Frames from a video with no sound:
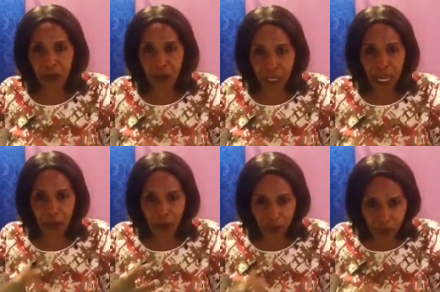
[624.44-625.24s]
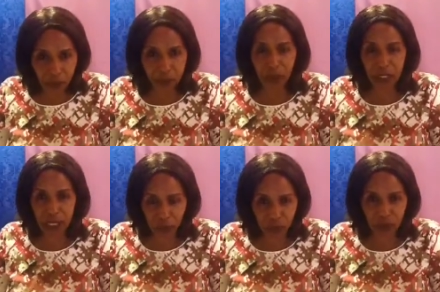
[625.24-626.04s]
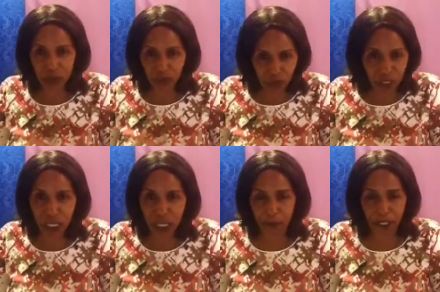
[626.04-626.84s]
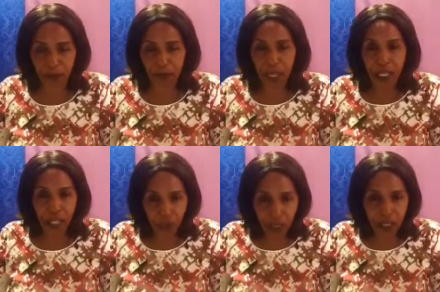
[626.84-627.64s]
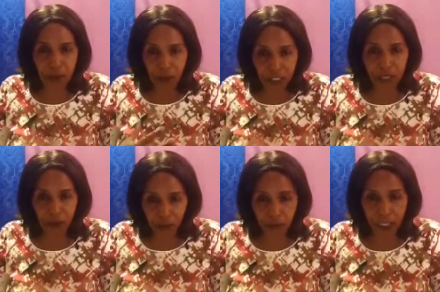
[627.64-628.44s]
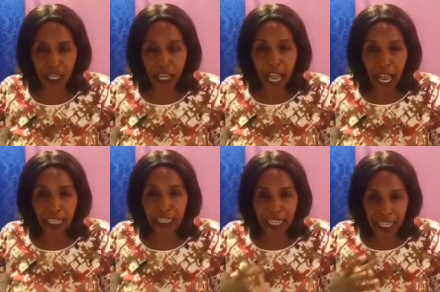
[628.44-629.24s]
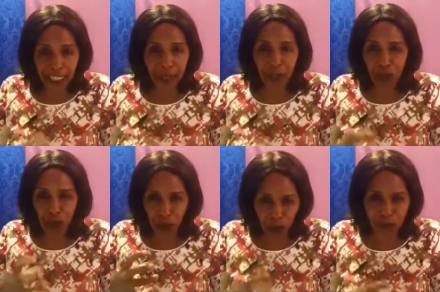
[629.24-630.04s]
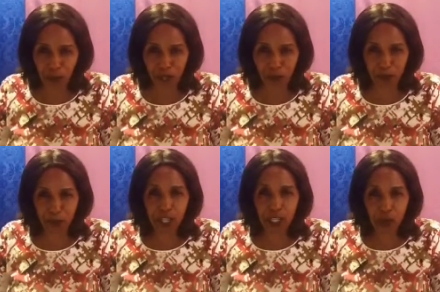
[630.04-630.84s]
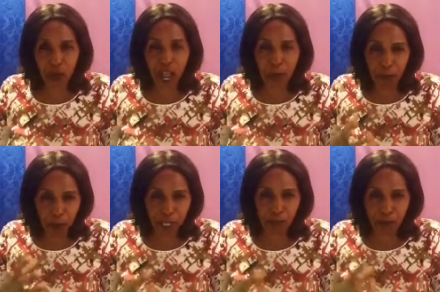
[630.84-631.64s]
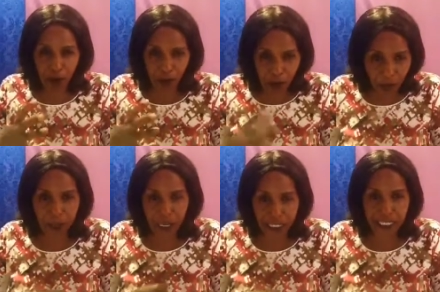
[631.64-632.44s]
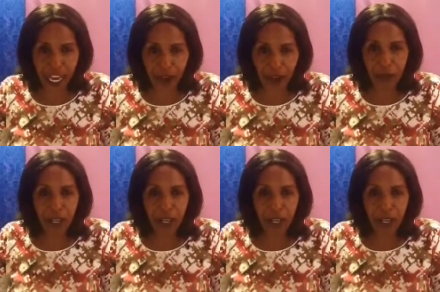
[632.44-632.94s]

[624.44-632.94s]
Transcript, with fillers: when I was when I was sleeping, the Lord brought him to me and he asked me to pray for him. So I'm praying for Obama right now,